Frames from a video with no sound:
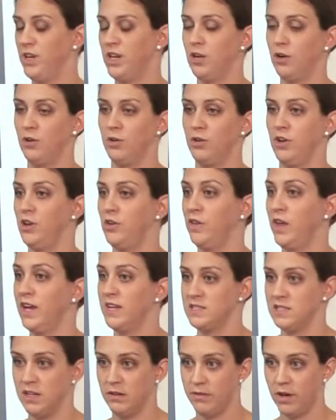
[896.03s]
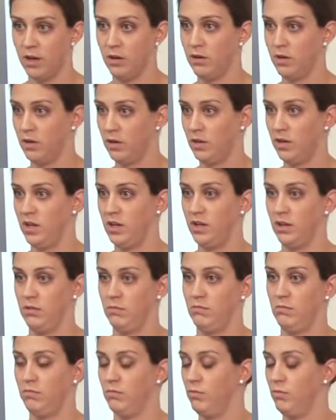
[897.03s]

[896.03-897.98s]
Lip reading: You know, your legs give out or you know,